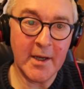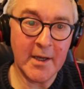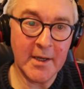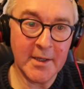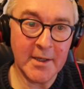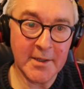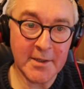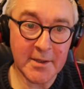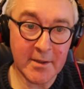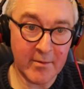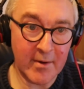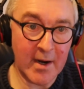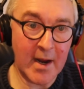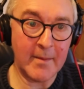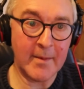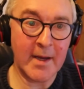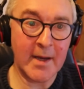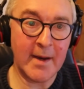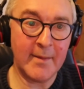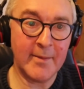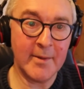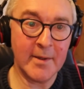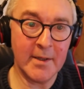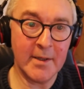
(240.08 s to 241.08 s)
well, you're going to
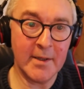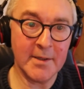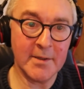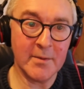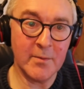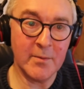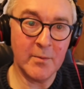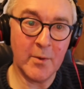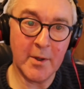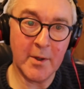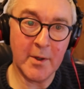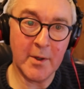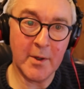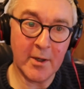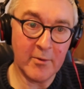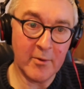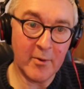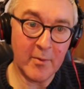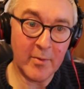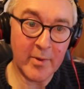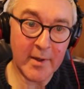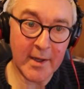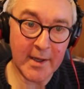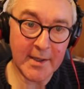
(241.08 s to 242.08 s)
scrap capitalism. What are you
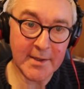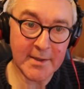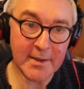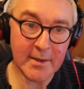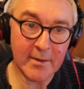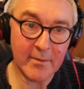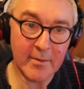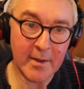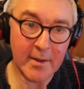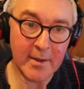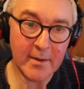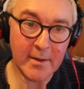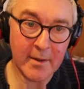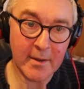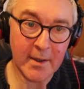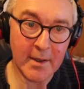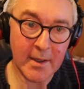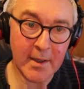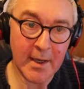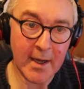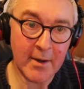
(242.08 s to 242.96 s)
going to replace it with?